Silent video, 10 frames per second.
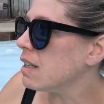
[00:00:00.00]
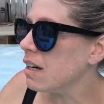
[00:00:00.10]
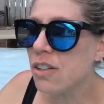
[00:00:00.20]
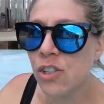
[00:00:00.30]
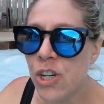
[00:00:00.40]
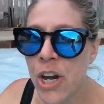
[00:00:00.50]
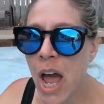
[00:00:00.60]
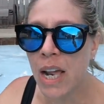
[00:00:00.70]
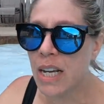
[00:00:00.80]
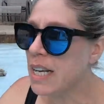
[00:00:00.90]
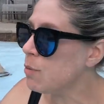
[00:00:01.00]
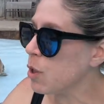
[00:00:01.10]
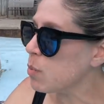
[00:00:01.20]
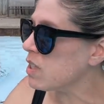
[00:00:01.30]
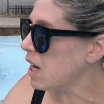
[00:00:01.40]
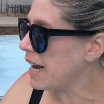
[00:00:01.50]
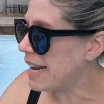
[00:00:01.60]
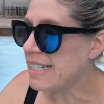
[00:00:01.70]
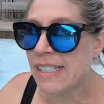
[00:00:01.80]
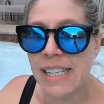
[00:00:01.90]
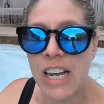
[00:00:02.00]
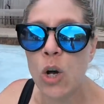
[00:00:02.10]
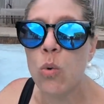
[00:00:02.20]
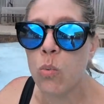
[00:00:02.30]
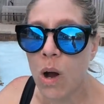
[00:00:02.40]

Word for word: there's not a, there was not a single